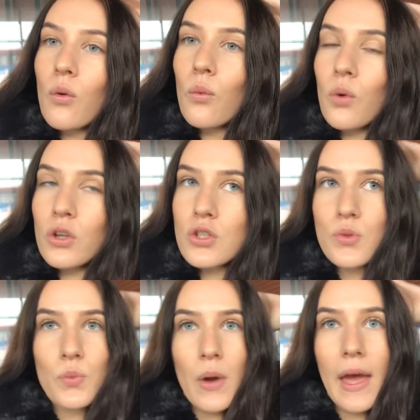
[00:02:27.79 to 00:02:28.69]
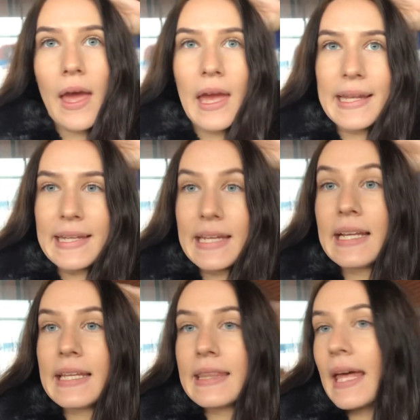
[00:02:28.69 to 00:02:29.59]
once we're
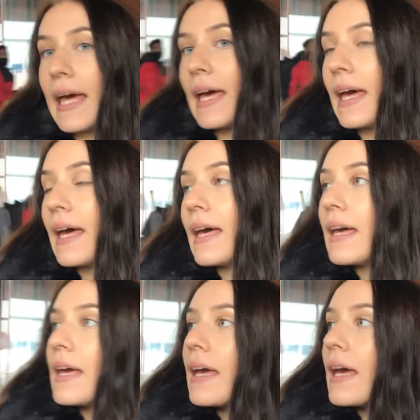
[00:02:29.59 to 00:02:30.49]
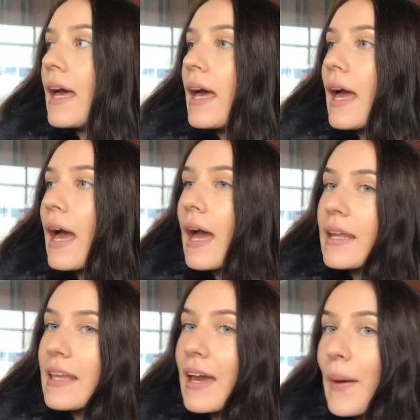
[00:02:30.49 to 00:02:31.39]
nearly there. And
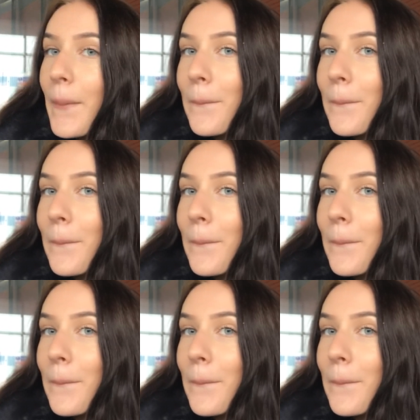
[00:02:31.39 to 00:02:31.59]
yeah,